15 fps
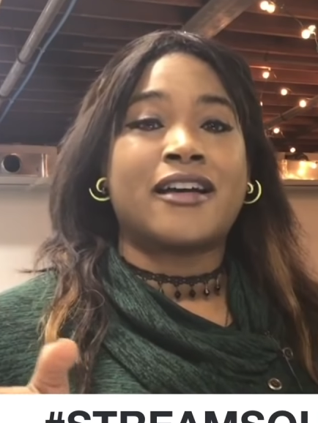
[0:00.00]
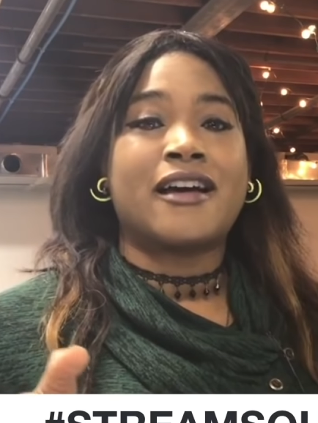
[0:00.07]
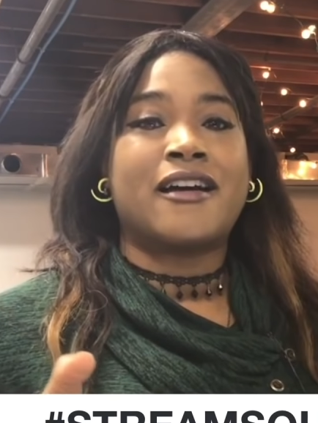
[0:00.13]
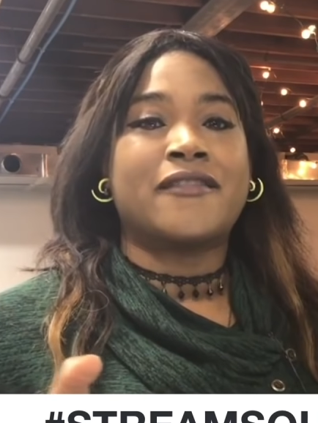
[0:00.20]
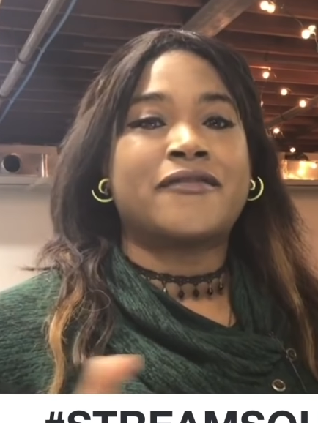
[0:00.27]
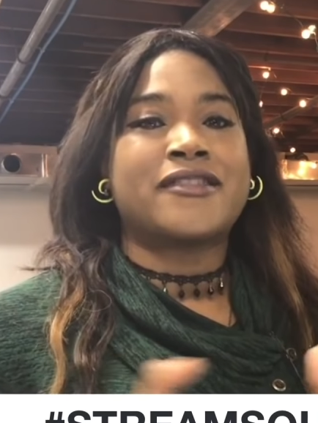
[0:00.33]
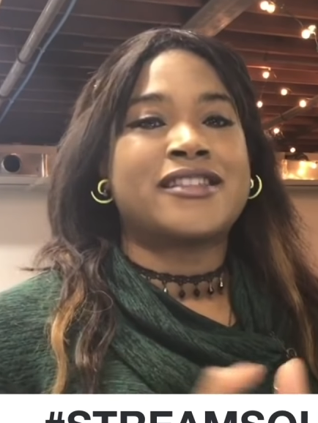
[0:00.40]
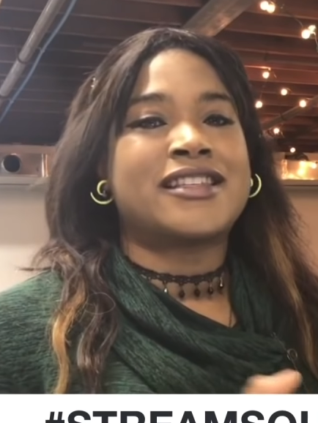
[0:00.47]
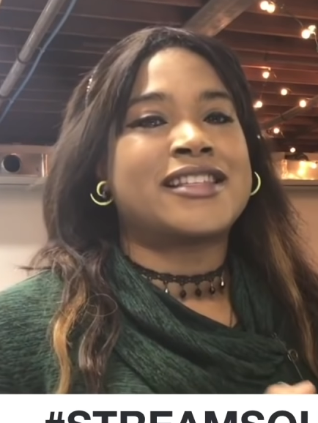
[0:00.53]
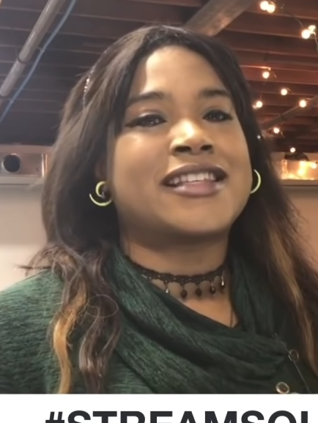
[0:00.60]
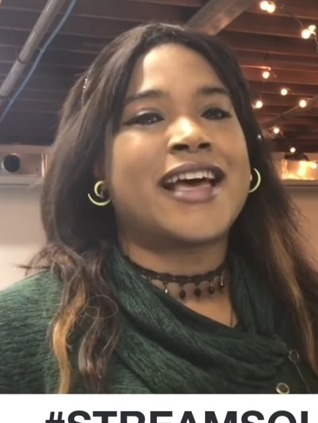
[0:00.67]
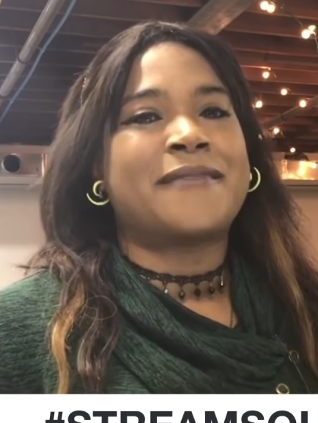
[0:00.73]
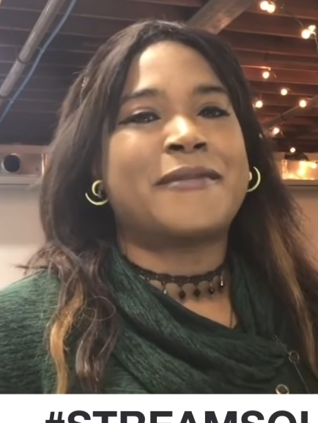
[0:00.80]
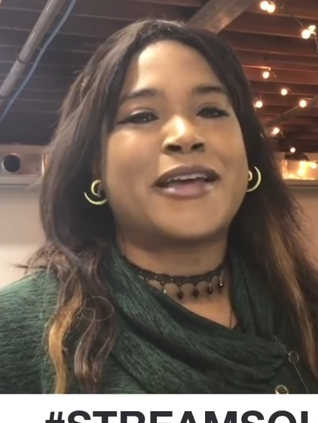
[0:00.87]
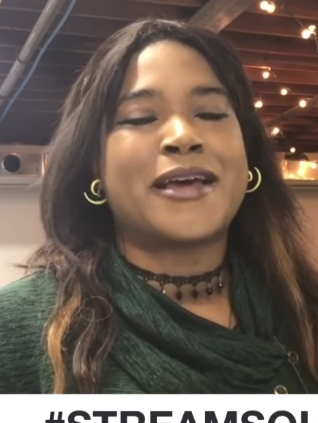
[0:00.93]
conferences
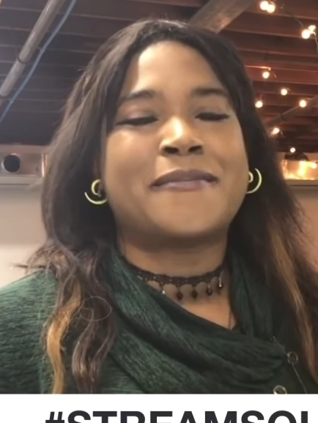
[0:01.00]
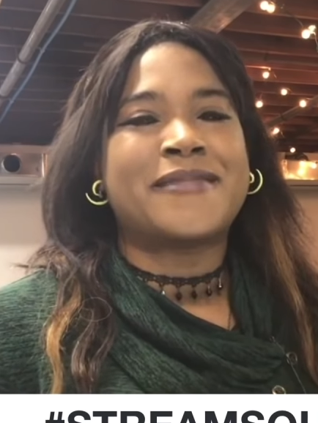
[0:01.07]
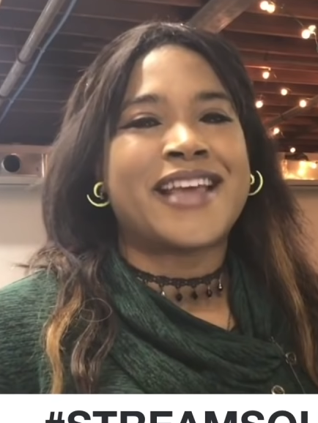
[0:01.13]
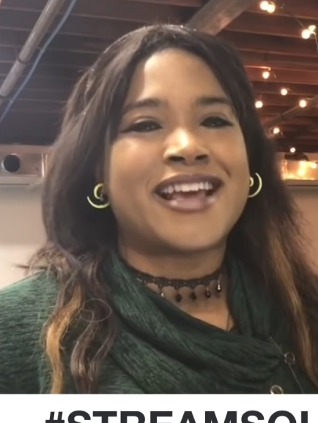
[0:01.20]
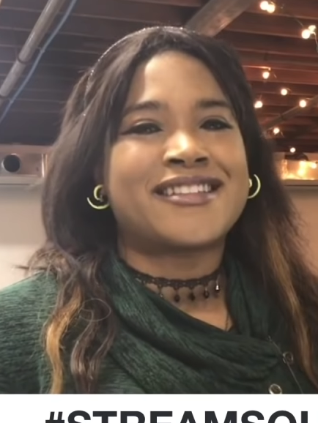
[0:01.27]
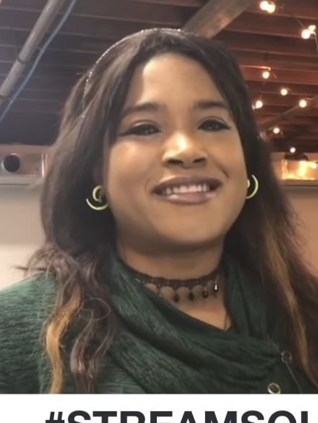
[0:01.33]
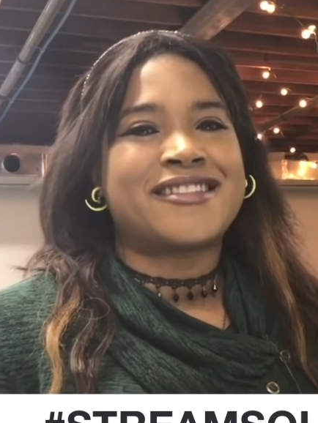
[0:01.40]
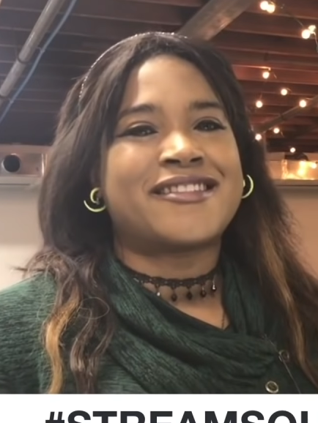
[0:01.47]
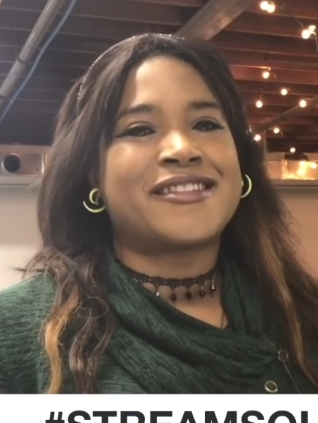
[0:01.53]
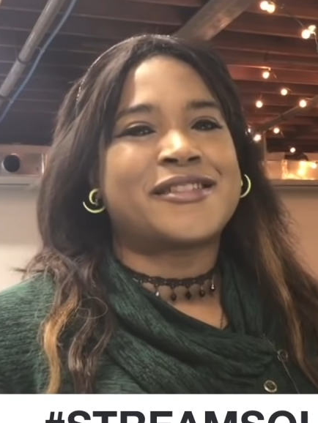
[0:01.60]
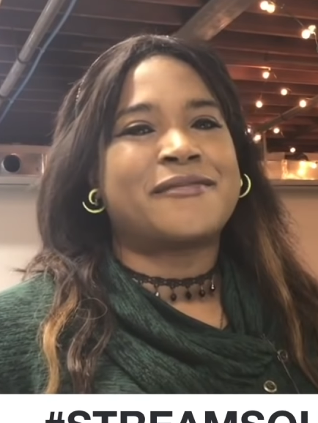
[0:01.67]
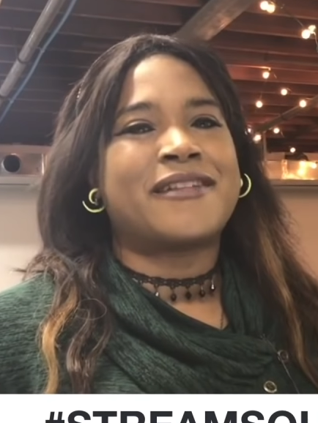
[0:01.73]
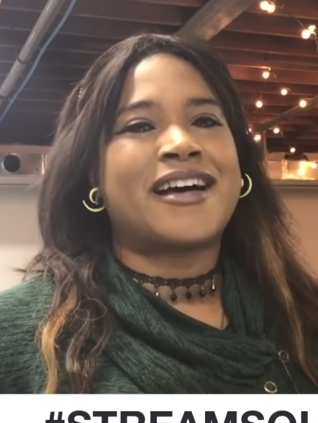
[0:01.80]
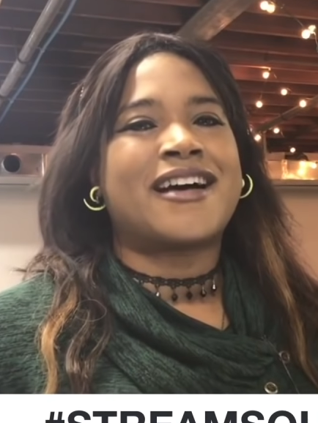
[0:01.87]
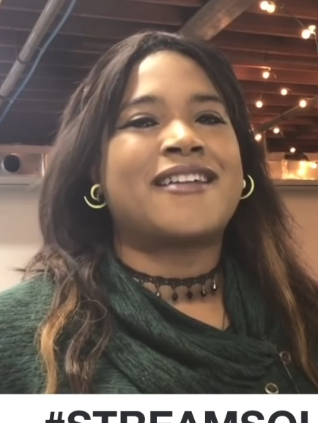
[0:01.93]
coming up next year
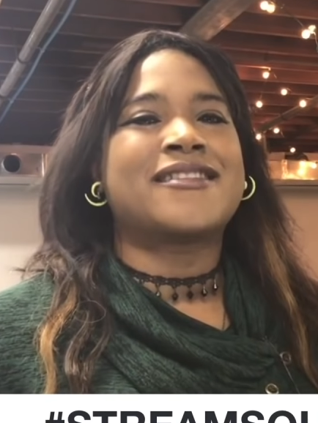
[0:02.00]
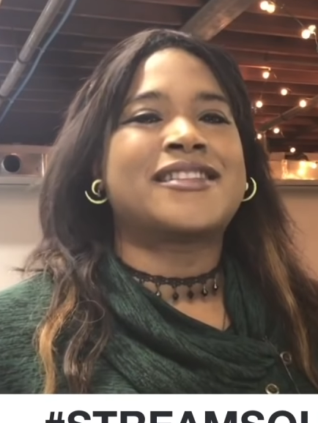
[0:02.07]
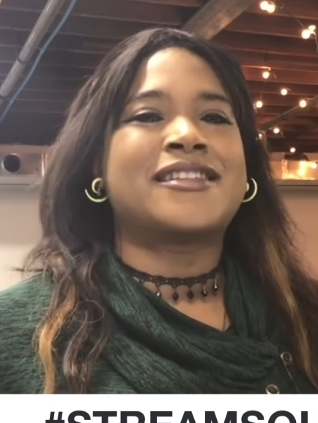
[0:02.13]
as well.